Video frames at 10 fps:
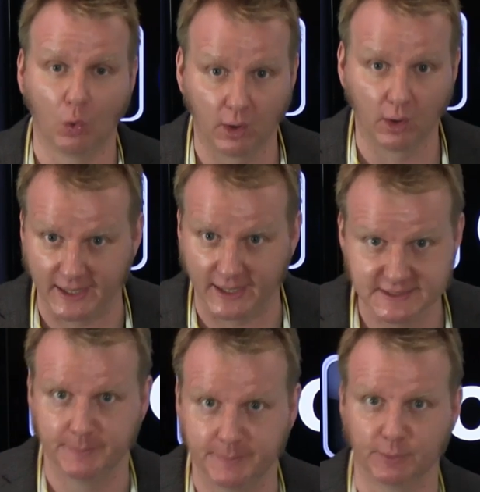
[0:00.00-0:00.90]
or us.
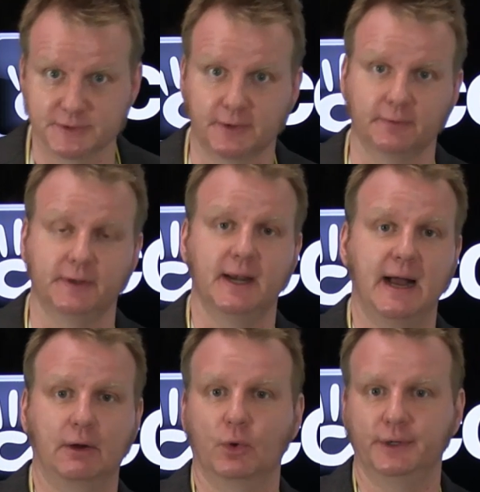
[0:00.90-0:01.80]
I mean, we're certainly
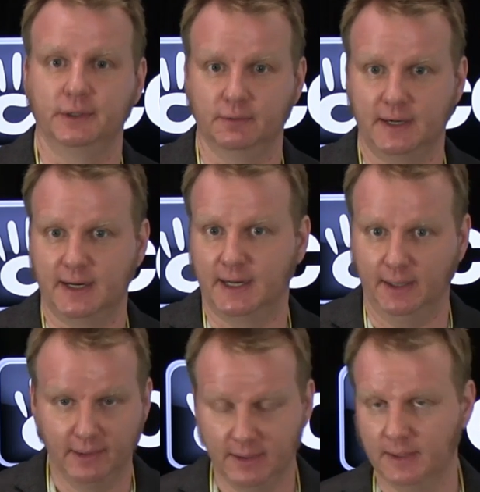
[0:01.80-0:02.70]
not going to
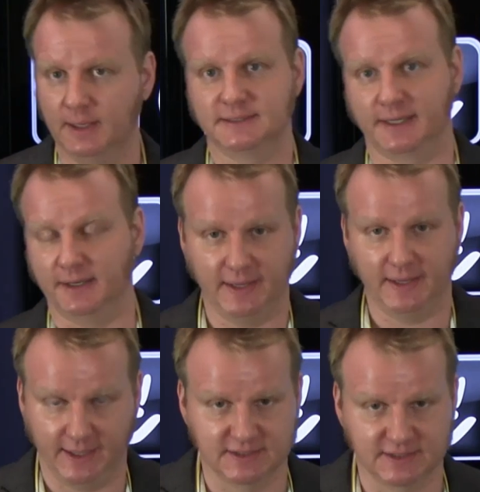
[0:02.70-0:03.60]
tell you that you
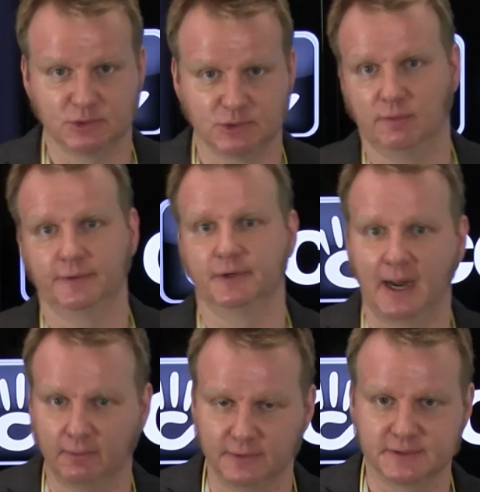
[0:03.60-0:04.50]
got to spend
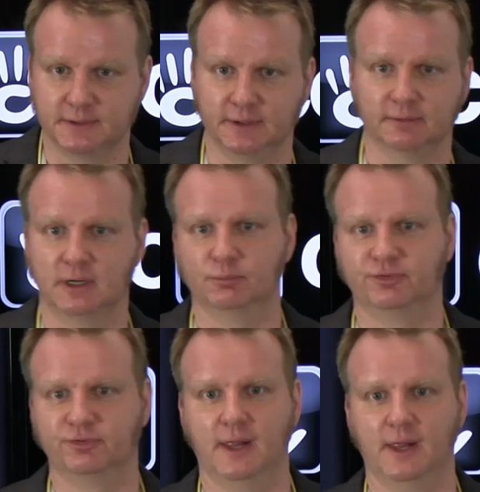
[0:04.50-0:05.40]
$1,200 to come
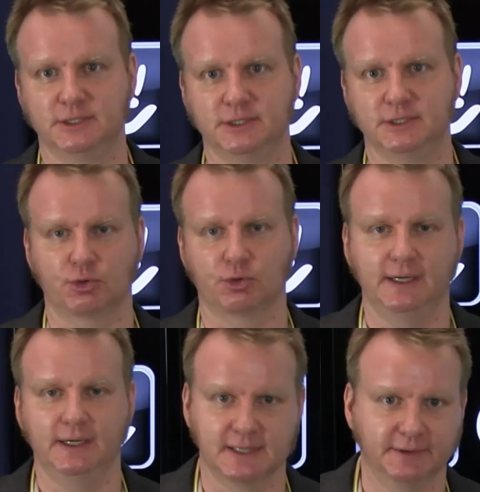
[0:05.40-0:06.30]
fly to a
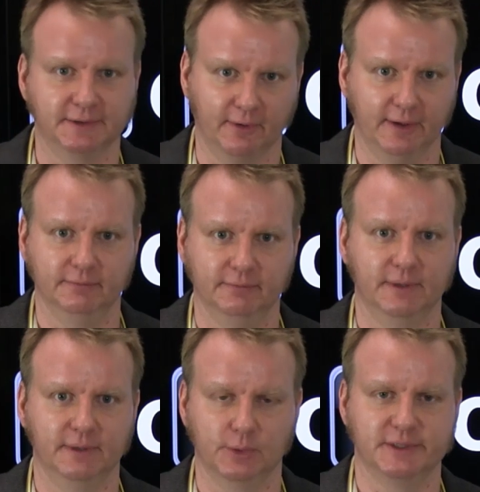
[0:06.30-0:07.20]
training center
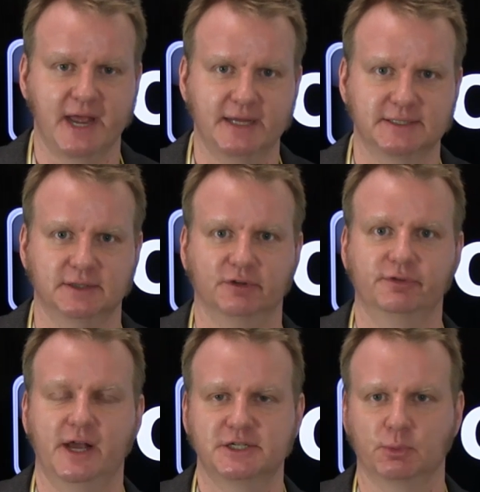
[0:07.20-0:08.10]
and do a test in the
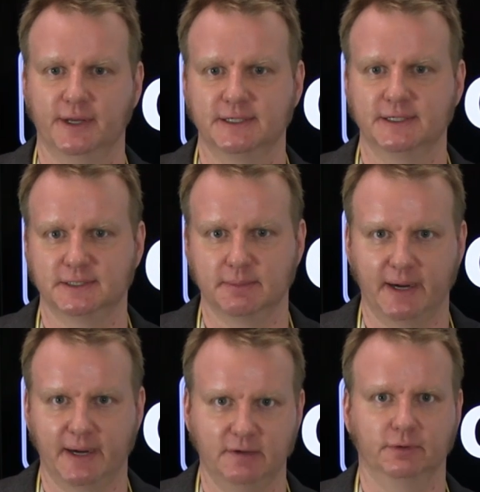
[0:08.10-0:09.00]
flesh with us, as you
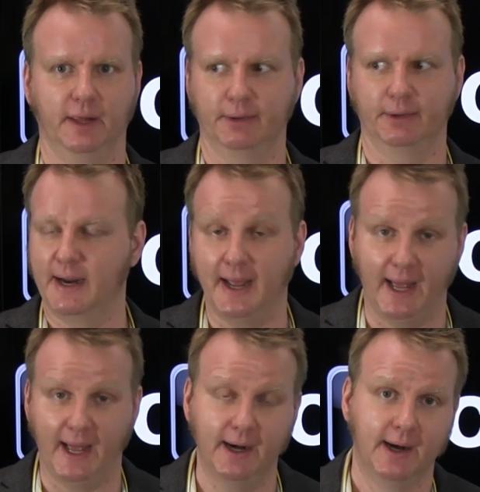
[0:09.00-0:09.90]
might for like Red
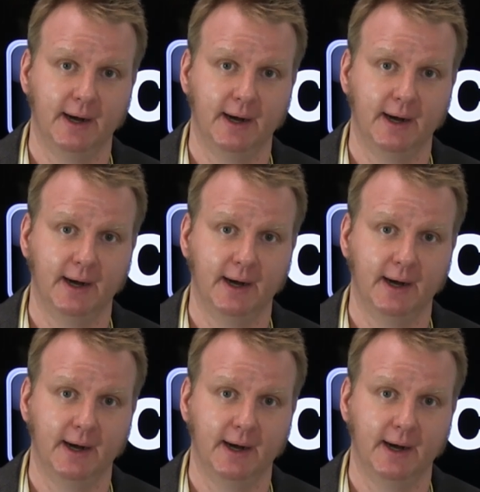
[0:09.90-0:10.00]
Hat.